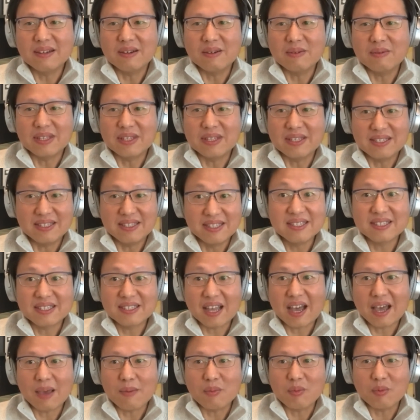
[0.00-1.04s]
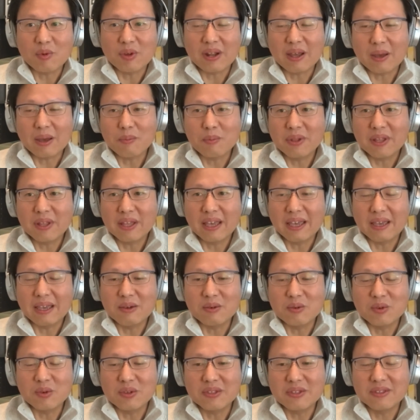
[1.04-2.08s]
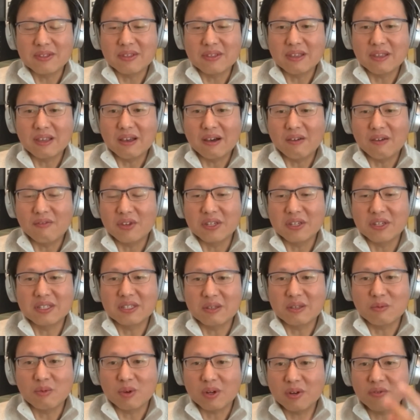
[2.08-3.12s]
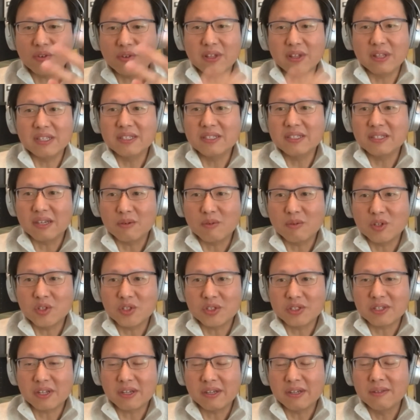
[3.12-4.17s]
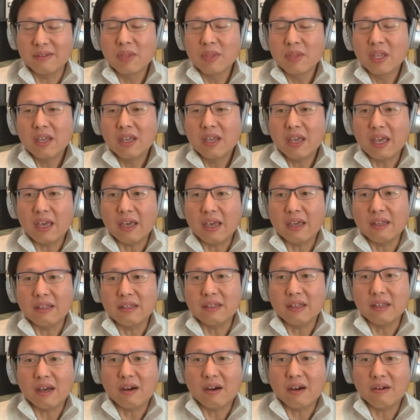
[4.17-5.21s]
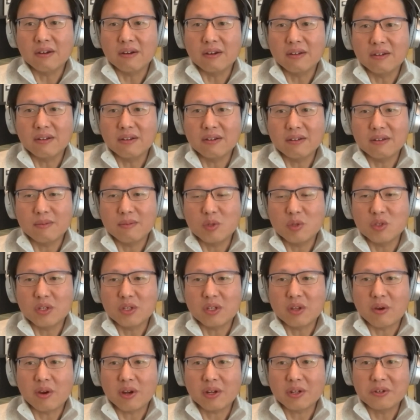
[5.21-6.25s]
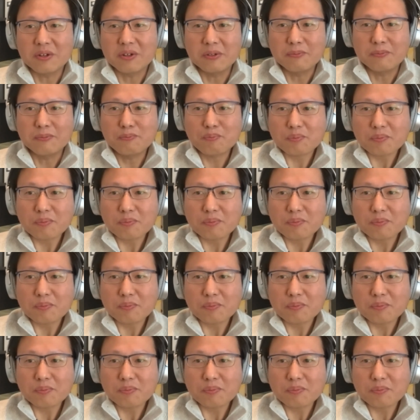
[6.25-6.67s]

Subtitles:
this time when I play was obviously wonderful, Lisa Wasserstein and our music director.